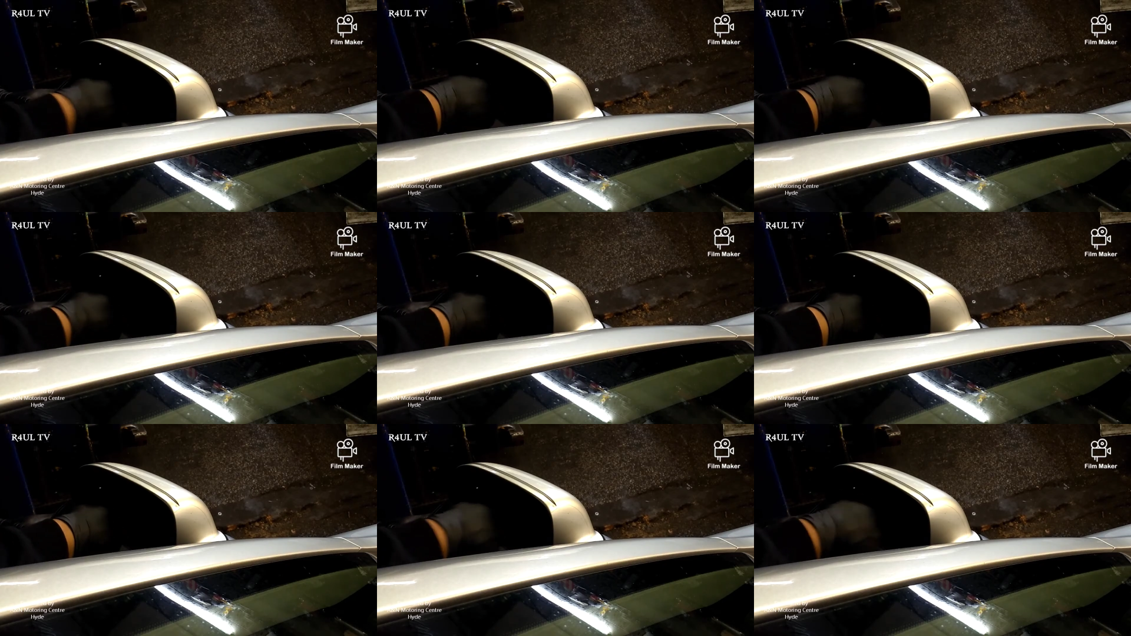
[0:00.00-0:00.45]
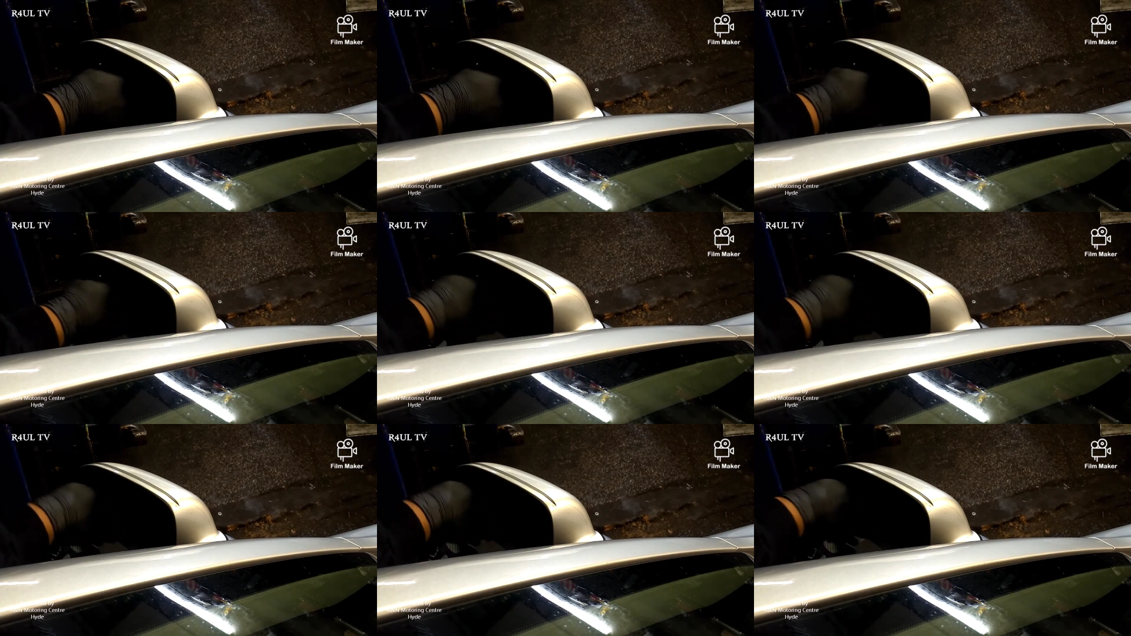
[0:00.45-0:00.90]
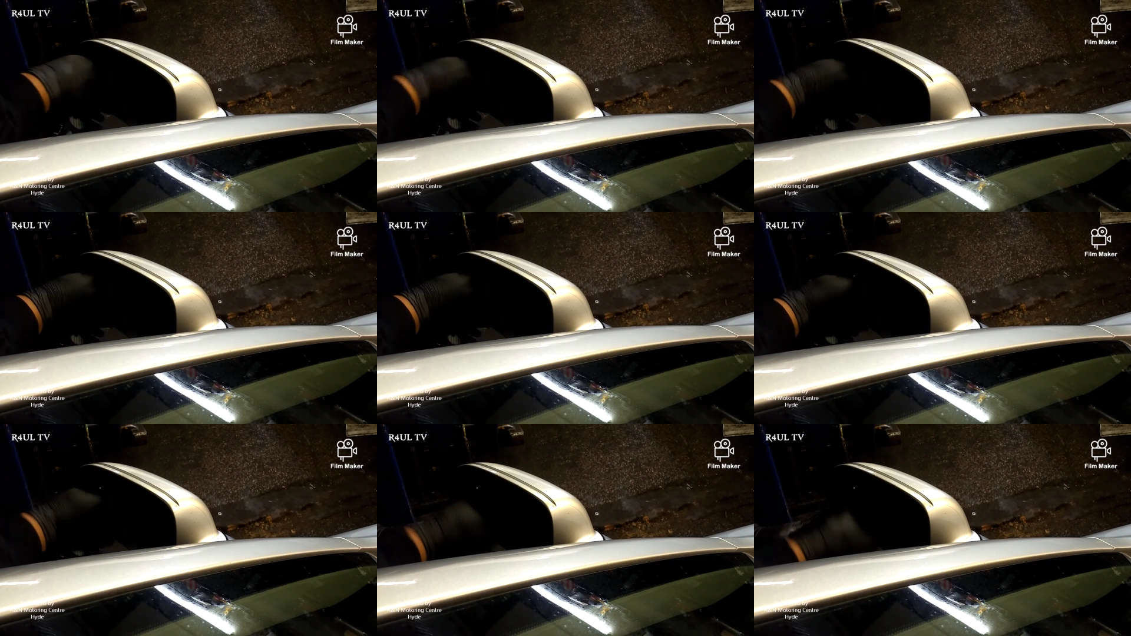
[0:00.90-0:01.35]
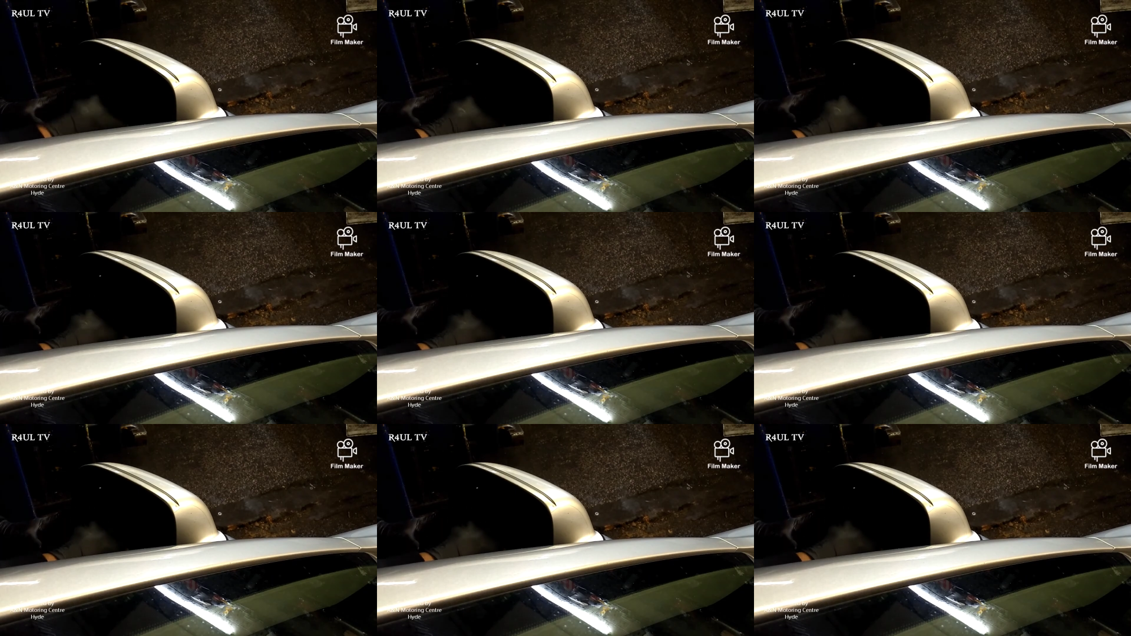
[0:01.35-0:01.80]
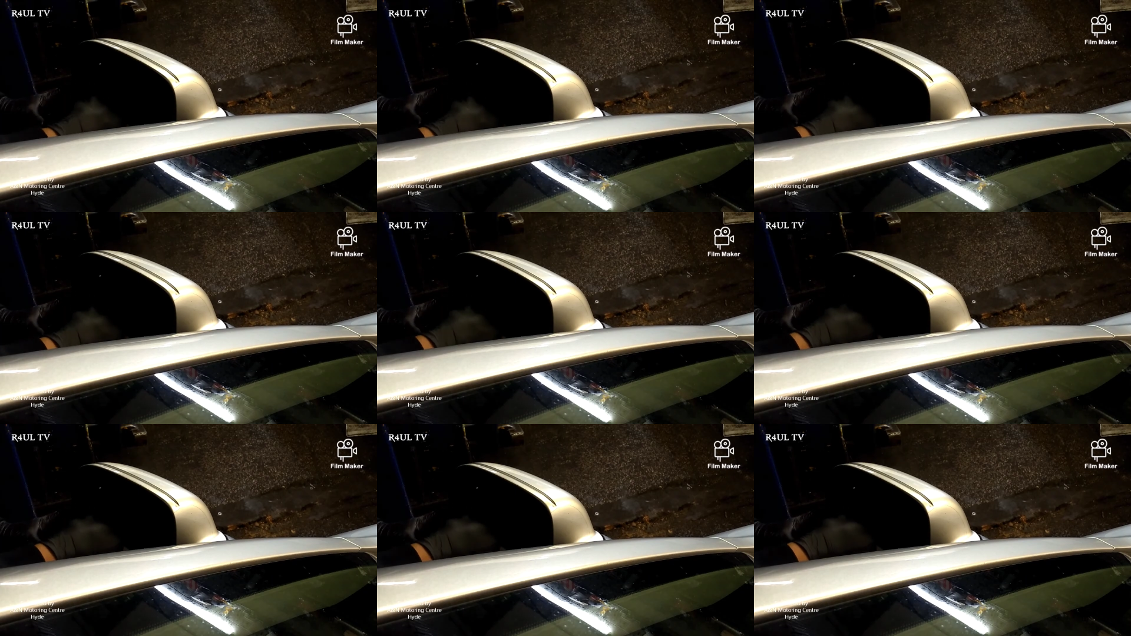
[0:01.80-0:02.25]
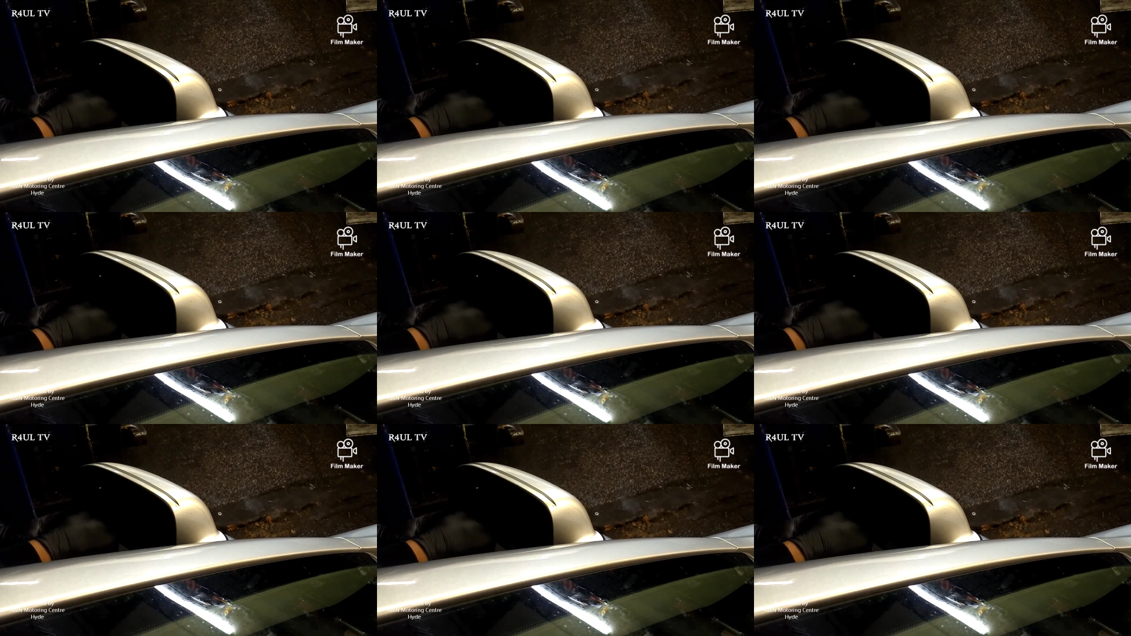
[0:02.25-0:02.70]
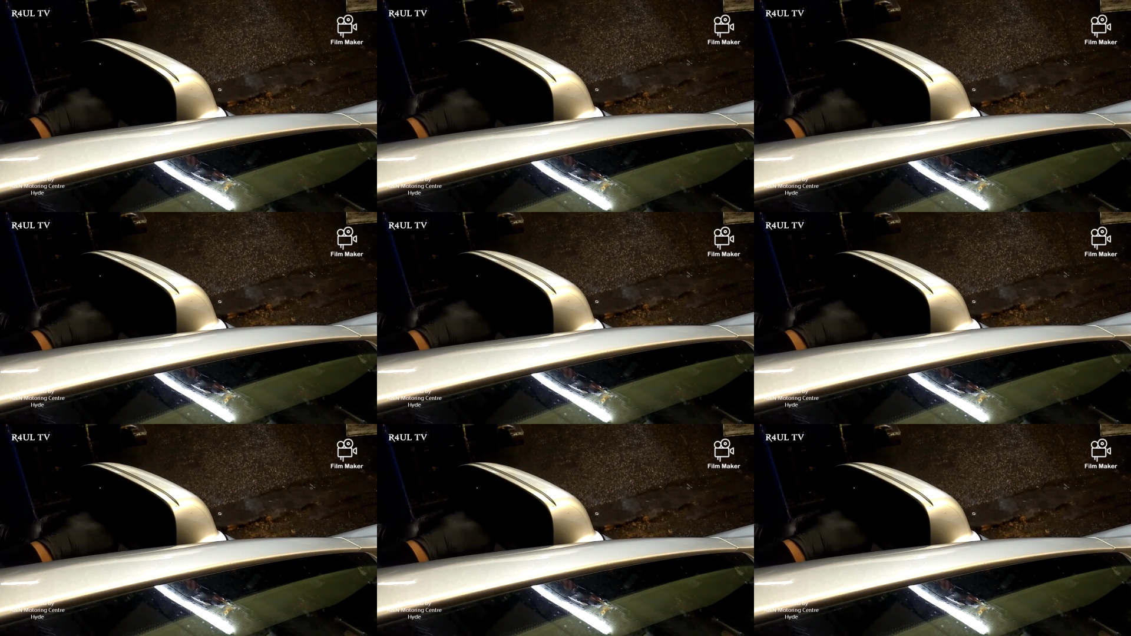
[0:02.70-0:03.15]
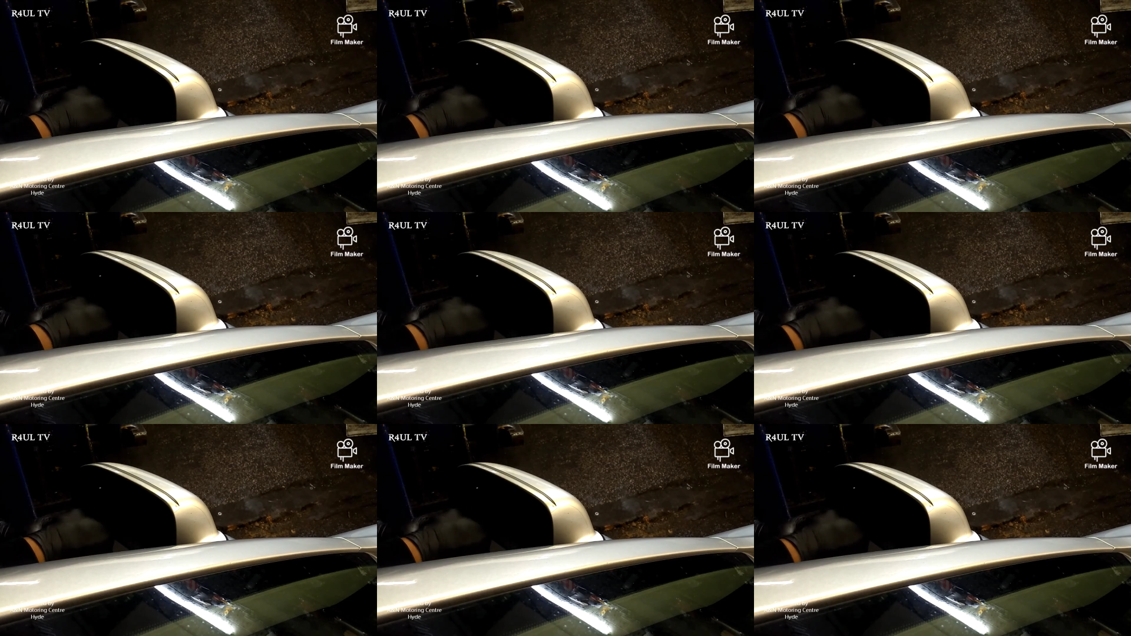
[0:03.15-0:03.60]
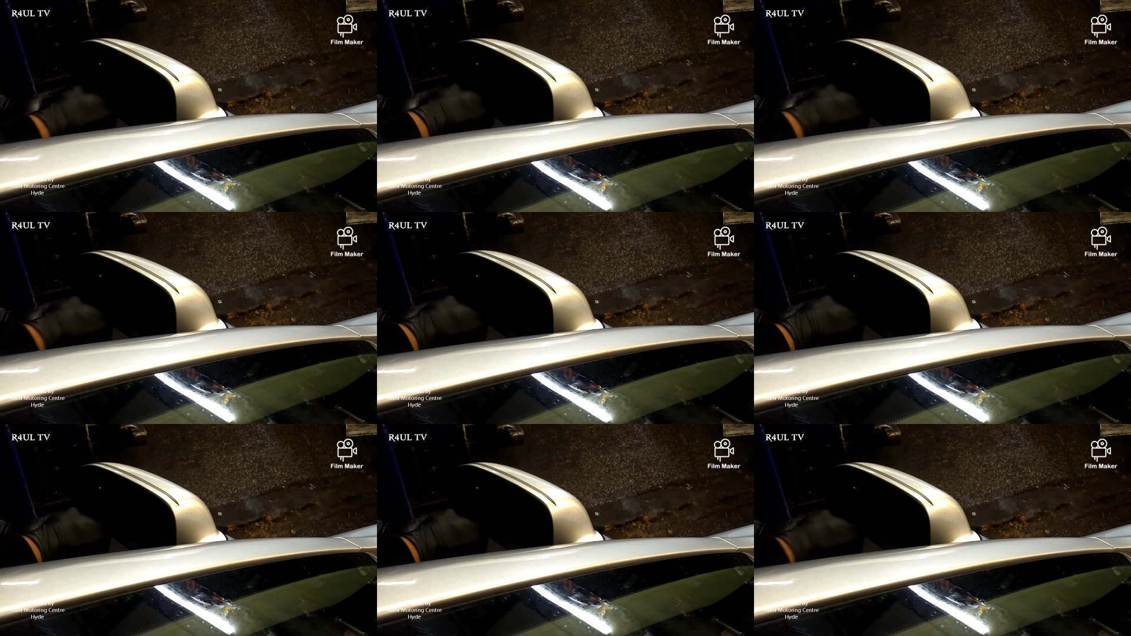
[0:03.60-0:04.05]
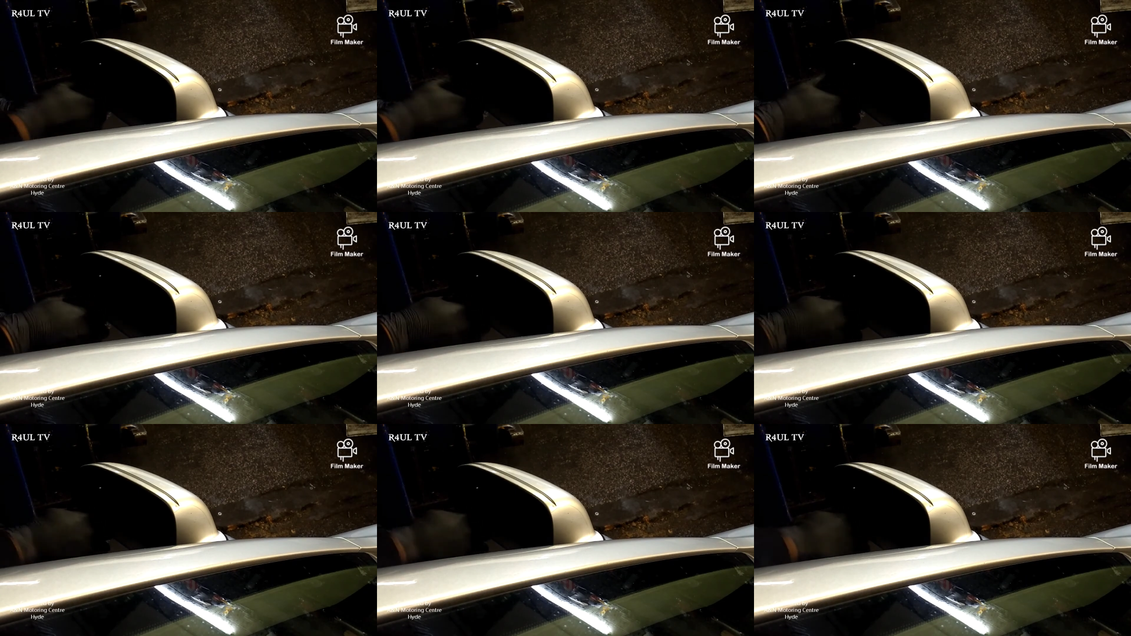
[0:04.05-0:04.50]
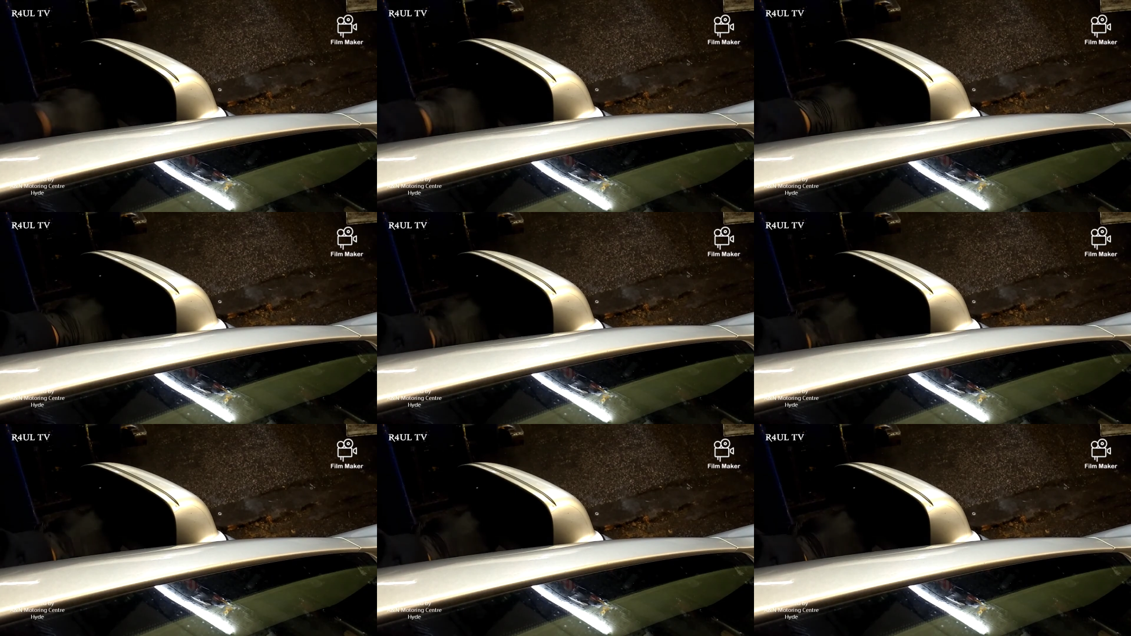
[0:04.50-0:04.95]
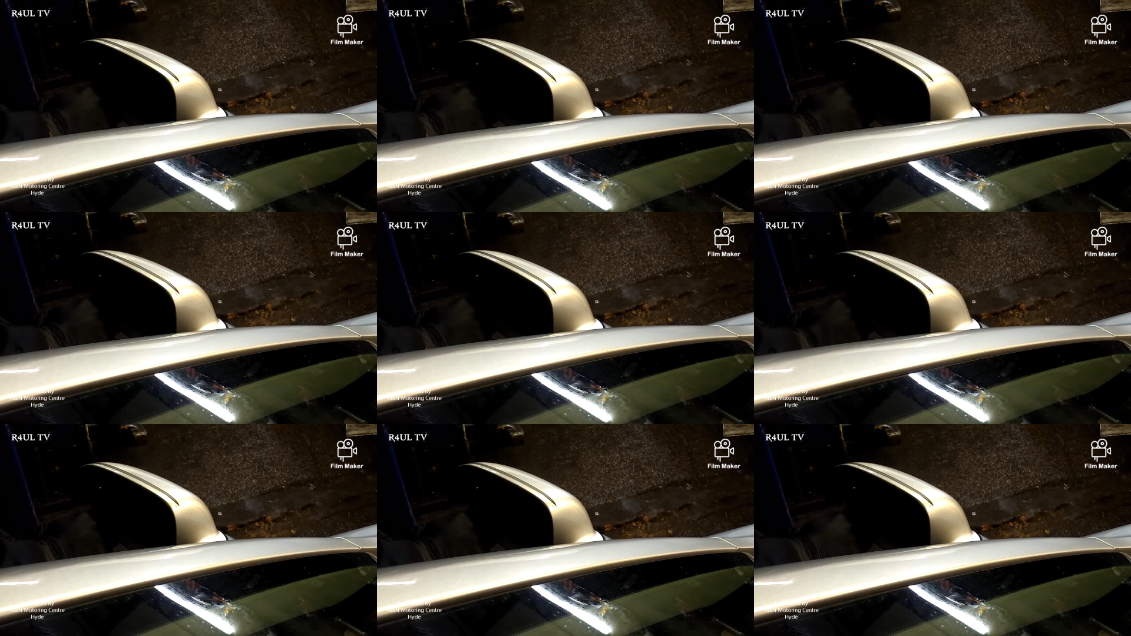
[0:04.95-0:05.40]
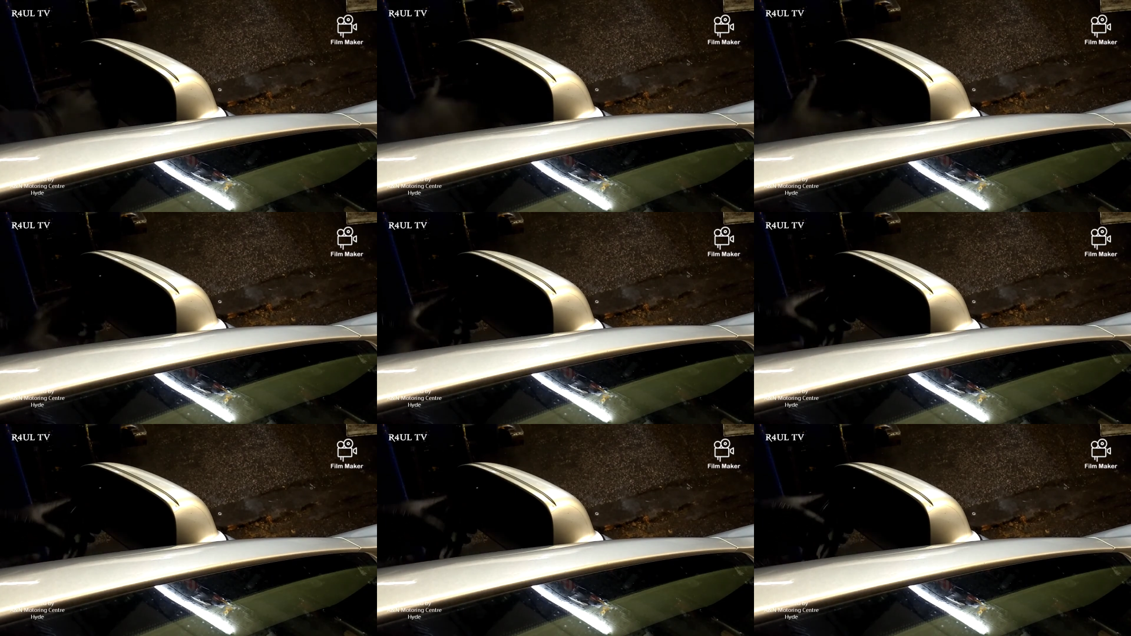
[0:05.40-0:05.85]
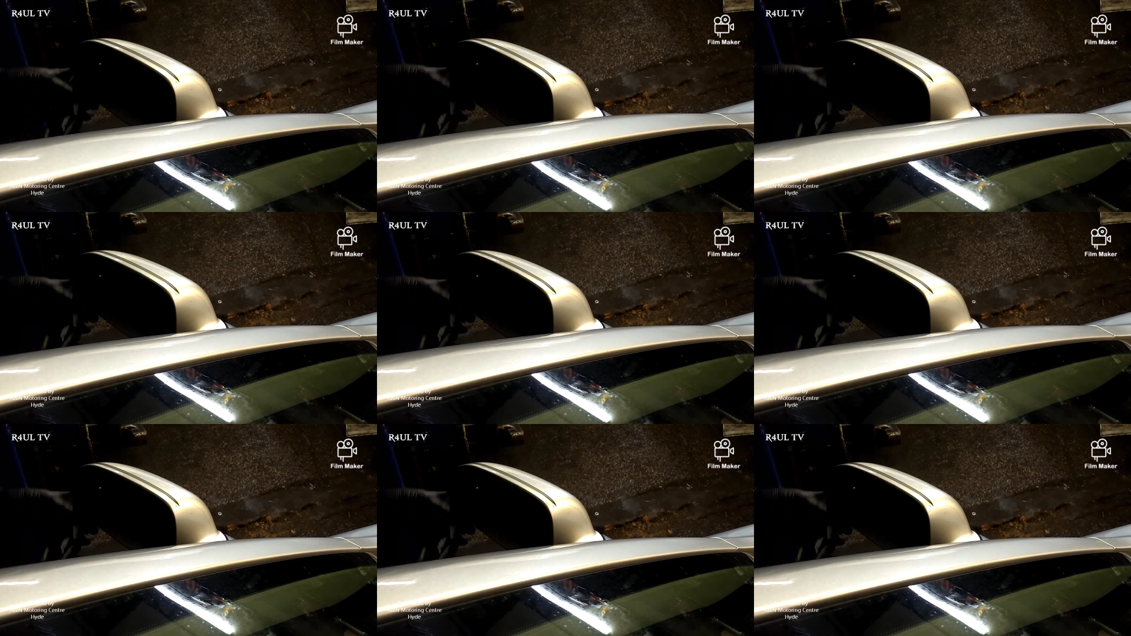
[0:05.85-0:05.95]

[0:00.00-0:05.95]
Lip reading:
No face is visible, so there are no lips to read.